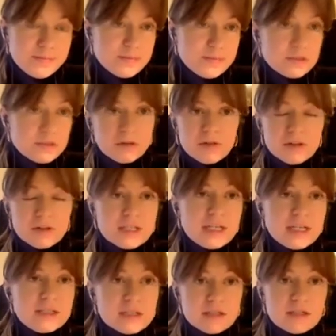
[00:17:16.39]
So the
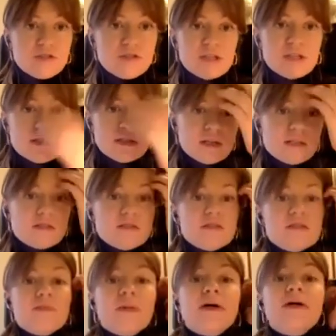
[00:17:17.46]
data suggests that
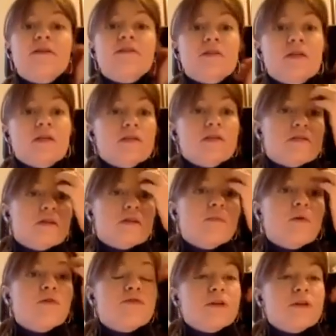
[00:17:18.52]
despite is a
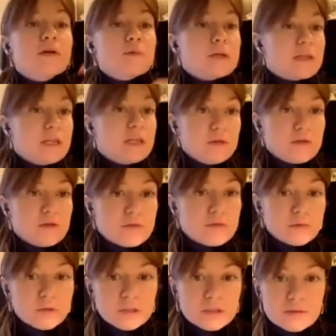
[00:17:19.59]
more frequently used
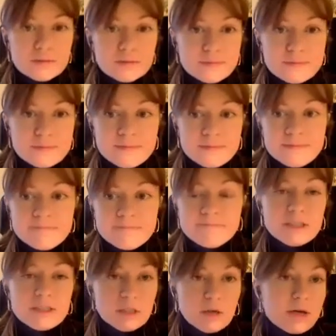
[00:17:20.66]
word.
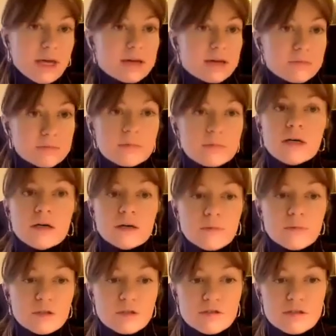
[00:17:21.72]
So again, we
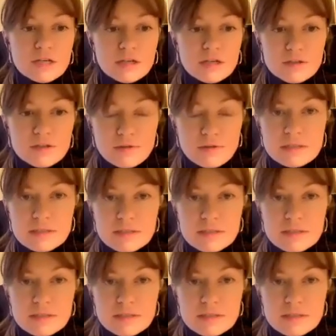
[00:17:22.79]
should stick to it.